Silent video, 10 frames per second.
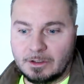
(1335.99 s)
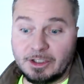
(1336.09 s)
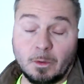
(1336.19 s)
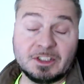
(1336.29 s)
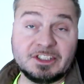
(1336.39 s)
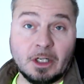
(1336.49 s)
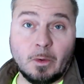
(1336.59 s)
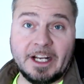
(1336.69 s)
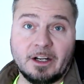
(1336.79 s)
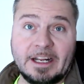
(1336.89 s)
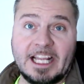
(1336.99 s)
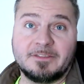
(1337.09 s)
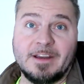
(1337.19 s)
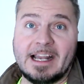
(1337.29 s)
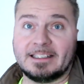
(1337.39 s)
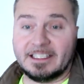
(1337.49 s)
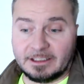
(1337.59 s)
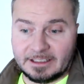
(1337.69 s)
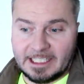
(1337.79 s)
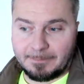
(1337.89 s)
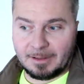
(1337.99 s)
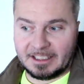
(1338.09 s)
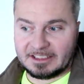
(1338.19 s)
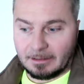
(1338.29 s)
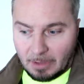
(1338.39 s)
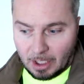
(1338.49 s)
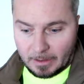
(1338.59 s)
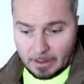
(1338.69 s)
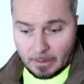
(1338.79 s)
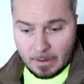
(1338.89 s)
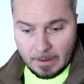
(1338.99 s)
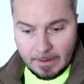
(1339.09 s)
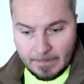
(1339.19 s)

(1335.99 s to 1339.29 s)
So we're still waiting on HVAC. That's going to take place tomorrow.